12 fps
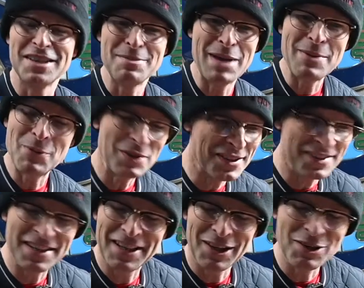people and
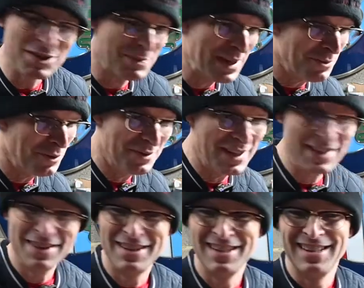say hello to people
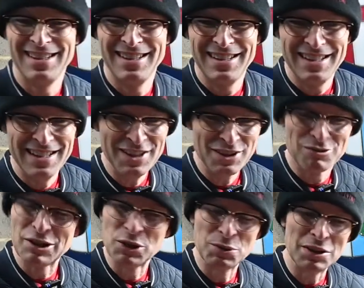in the
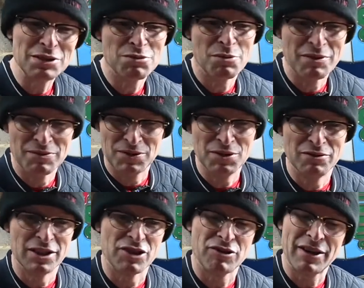real world when we do
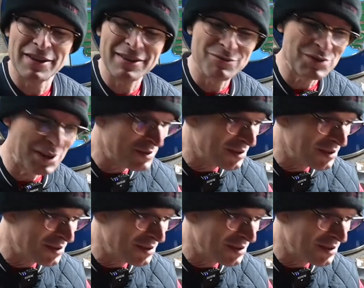venture out there from time to